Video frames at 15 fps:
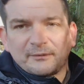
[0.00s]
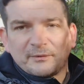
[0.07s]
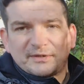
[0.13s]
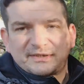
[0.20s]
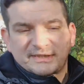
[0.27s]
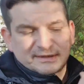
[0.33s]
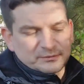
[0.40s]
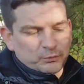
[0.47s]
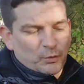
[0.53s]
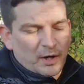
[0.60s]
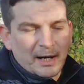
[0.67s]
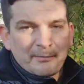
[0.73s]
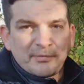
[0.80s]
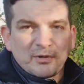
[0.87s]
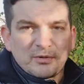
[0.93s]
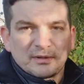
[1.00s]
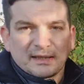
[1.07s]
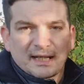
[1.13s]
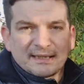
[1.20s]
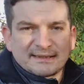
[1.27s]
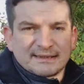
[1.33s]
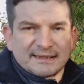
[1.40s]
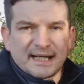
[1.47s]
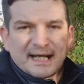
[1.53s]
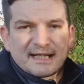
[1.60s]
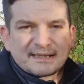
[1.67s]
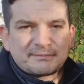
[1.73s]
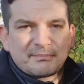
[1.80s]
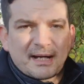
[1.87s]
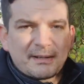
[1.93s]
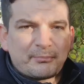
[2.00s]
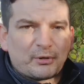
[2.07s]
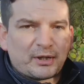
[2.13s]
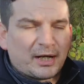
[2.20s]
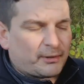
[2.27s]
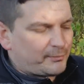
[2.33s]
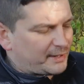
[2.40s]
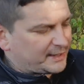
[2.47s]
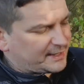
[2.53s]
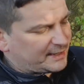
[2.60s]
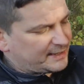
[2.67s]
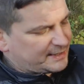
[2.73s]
which is what I'm utilising as my bug out bag,